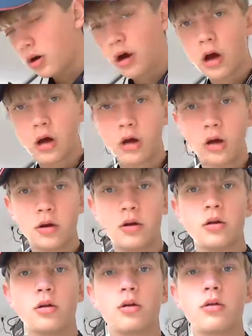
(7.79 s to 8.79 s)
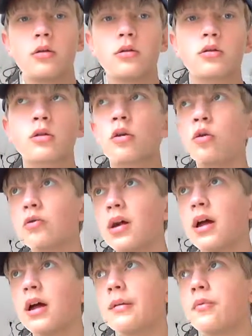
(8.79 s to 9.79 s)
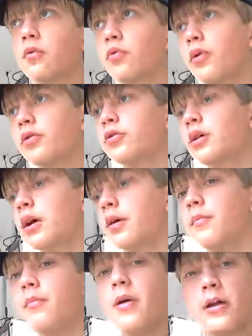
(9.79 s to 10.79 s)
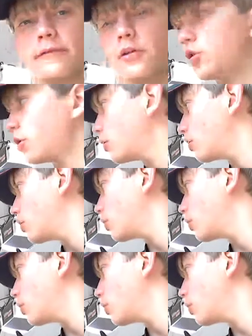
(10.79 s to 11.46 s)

on cold time or winter time bass fishing.